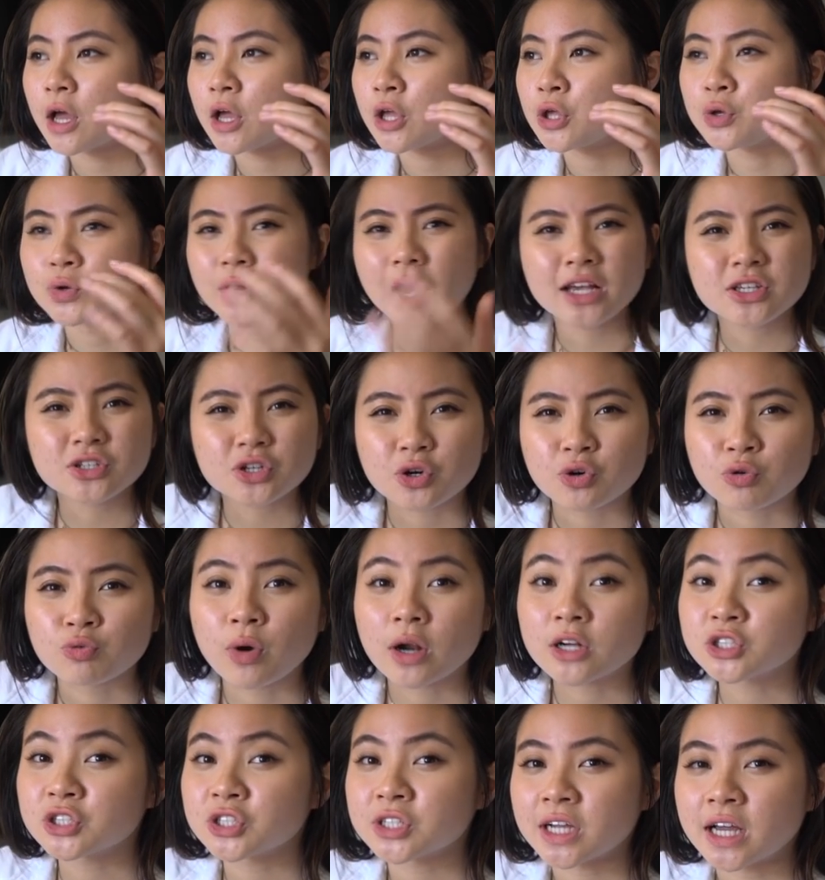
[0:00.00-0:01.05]
you guys are
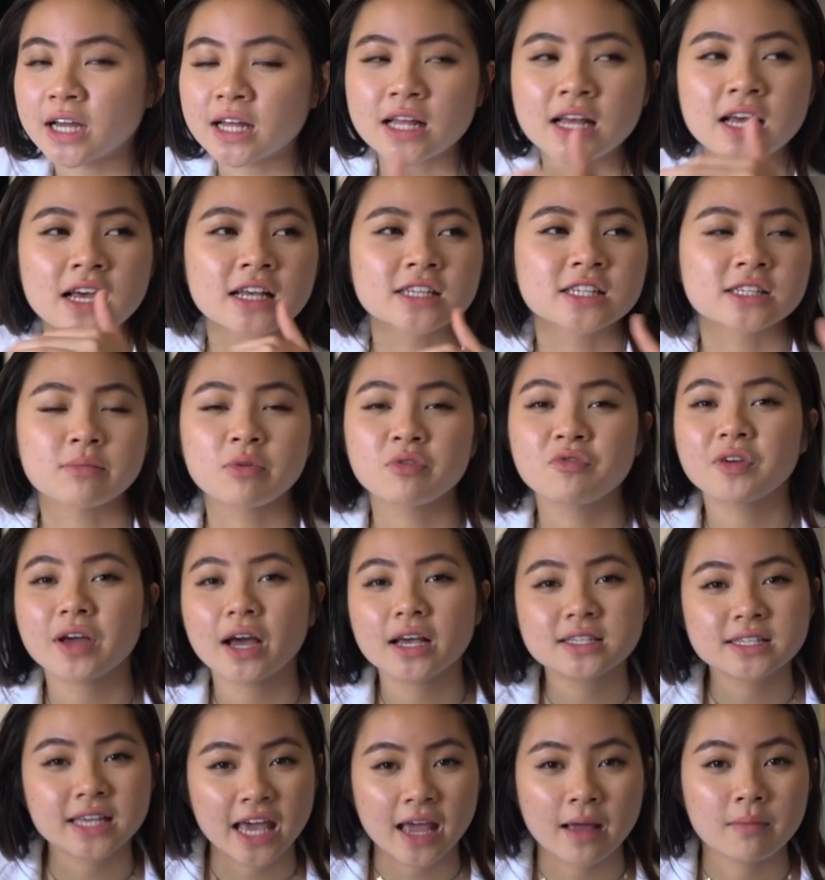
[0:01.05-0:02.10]
crushing it. Some of you
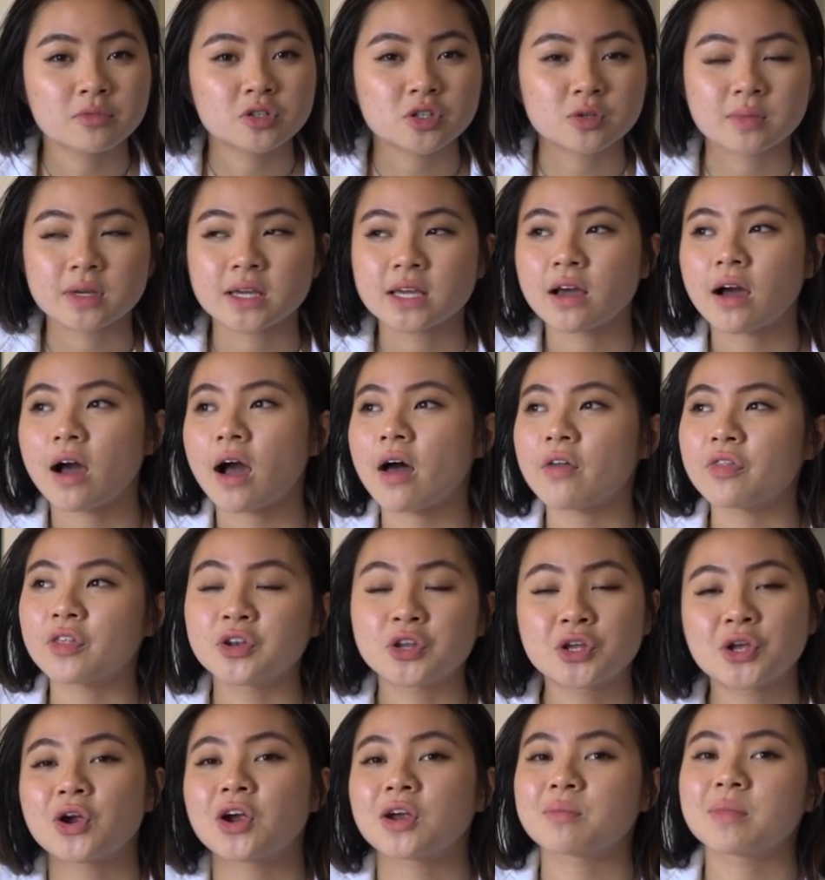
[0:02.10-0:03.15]
guys came to me at the
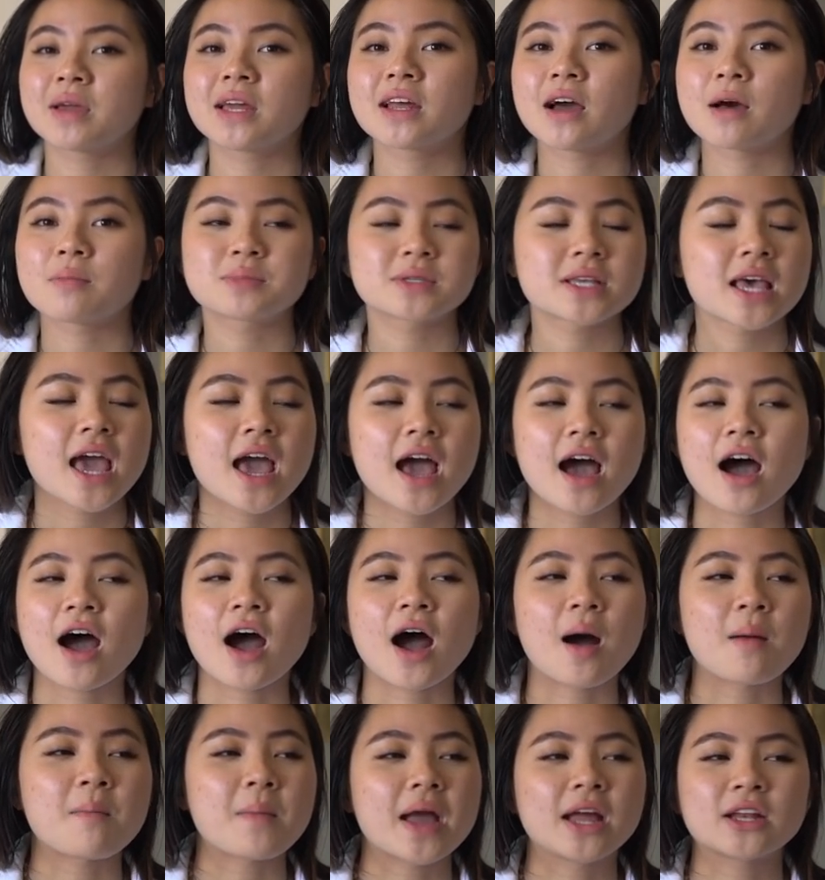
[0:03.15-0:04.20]
New York meetups
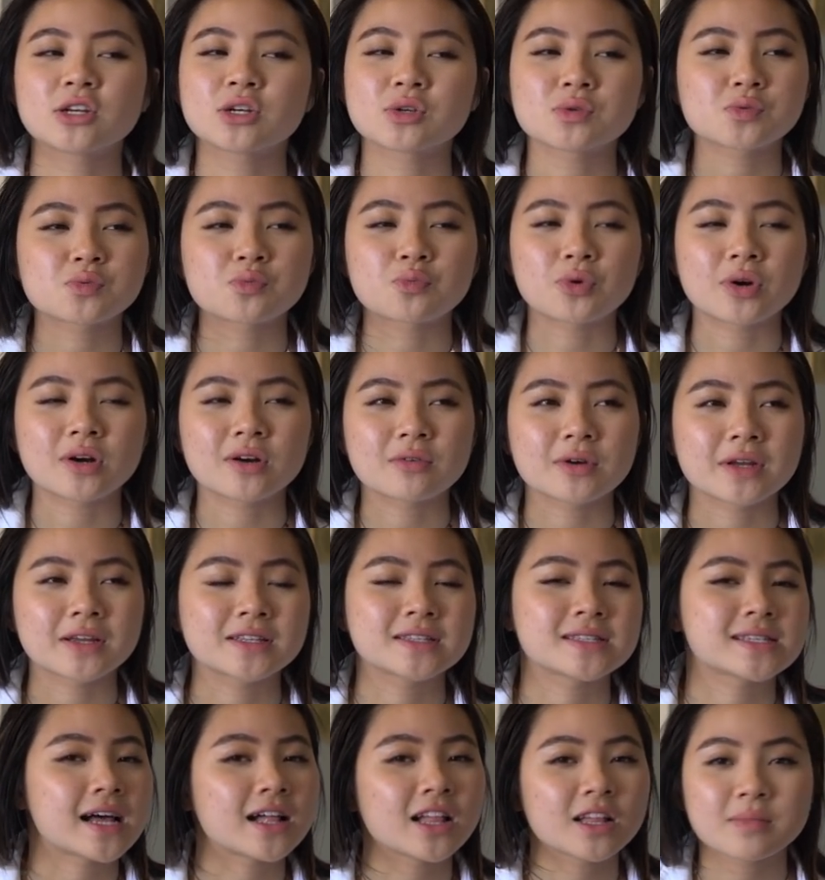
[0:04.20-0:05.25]
and just were
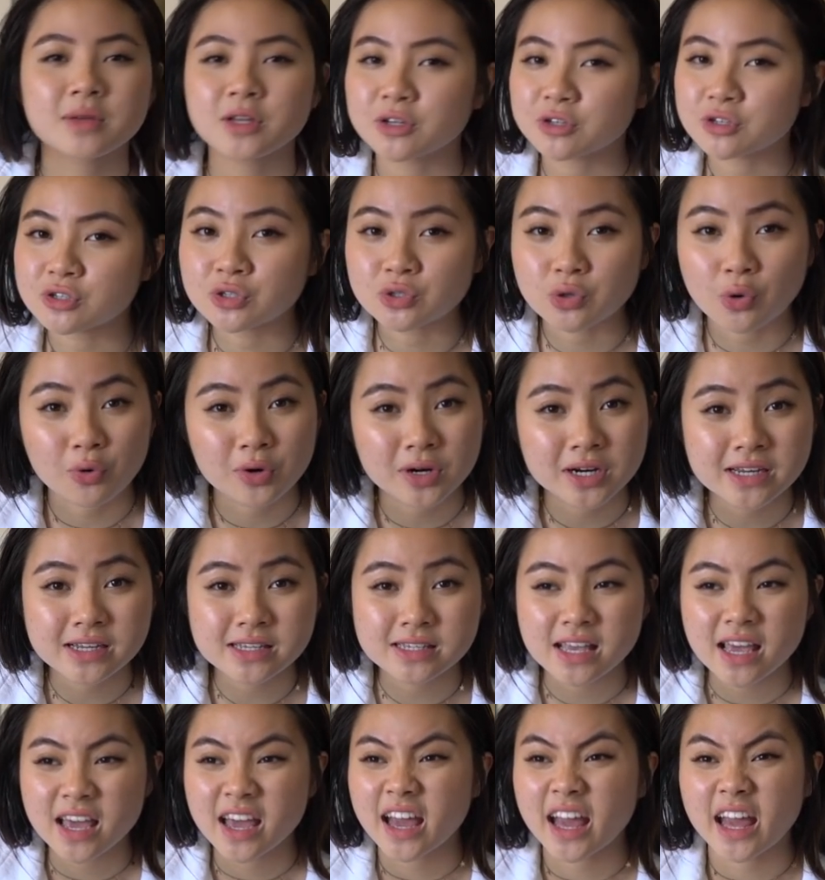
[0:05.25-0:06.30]
telling me your stories,